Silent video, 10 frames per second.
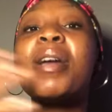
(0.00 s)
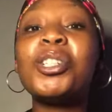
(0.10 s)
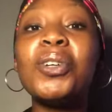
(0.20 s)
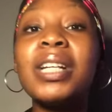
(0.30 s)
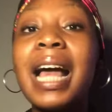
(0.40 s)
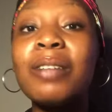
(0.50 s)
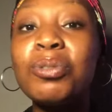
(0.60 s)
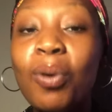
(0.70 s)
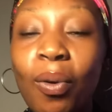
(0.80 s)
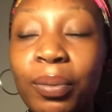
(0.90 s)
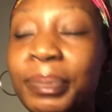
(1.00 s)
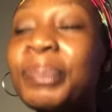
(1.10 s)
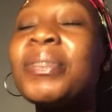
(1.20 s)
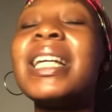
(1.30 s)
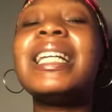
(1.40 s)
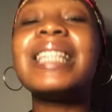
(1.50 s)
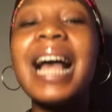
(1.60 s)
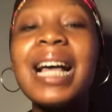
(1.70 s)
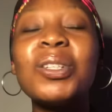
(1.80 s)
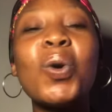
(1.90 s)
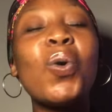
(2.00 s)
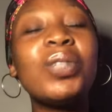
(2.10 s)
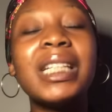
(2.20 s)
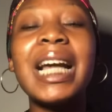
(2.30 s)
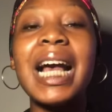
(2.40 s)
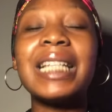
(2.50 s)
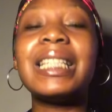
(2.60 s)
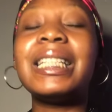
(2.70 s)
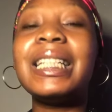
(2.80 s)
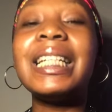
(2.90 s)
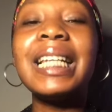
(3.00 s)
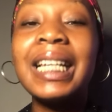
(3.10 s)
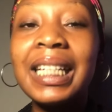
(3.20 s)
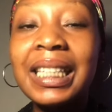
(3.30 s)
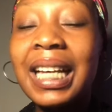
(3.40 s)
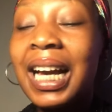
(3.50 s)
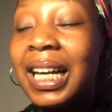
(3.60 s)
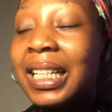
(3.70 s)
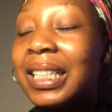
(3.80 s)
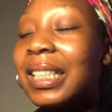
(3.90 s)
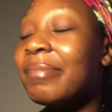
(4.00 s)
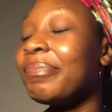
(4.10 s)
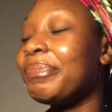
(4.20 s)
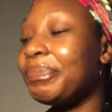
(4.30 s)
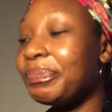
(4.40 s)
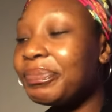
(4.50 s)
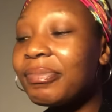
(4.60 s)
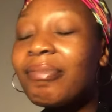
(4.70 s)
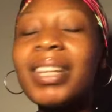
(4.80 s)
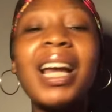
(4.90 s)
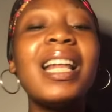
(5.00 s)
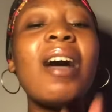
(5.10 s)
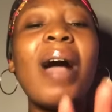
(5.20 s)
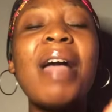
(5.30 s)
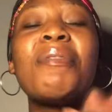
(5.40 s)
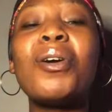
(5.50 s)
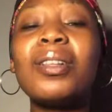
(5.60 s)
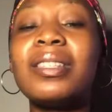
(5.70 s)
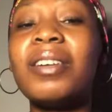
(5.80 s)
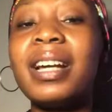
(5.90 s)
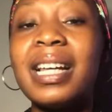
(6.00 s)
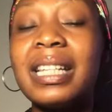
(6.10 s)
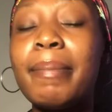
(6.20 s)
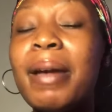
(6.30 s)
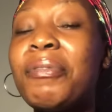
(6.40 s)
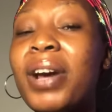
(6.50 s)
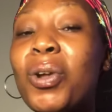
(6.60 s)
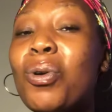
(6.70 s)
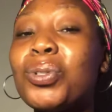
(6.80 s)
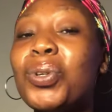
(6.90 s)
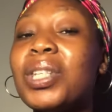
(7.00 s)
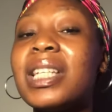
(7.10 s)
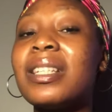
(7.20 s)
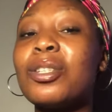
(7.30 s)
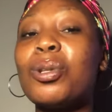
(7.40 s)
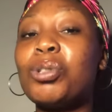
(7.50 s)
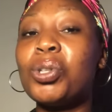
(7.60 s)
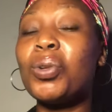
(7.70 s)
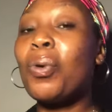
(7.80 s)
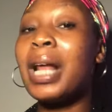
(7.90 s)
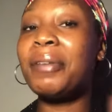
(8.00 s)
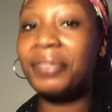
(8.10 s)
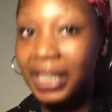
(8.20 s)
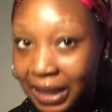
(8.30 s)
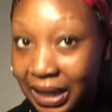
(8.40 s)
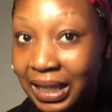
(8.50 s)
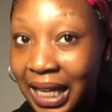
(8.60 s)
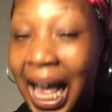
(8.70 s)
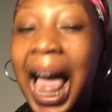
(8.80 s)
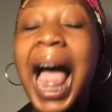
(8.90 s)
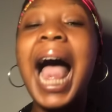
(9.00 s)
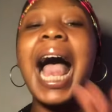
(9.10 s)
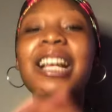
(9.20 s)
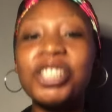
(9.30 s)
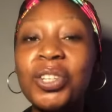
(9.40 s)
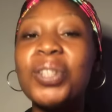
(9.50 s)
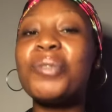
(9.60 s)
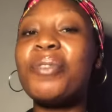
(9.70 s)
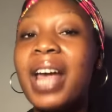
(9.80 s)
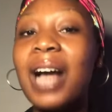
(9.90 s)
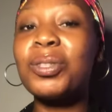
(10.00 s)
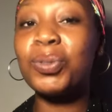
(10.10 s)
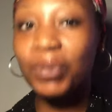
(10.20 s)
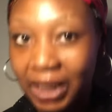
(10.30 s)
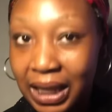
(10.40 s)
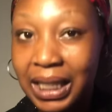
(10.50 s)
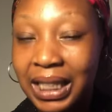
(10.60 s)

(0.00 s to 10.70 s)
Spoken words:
mentioned at all. It has kojic acid in it, guys. Now, I forgot to tell you guys that my friend also uses this lotion on her face and she doesn't react to it.